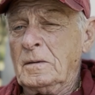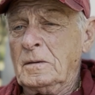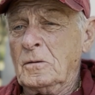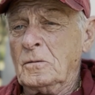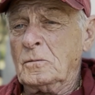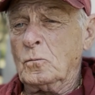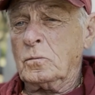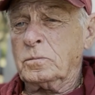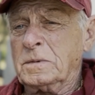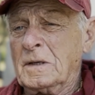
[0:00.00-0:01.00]

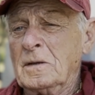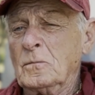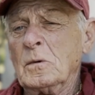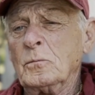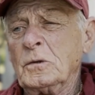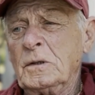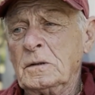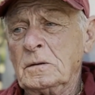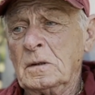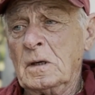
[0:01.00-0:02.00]
and kind of what we're
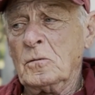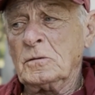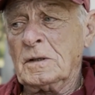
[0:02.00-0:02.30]
getting now is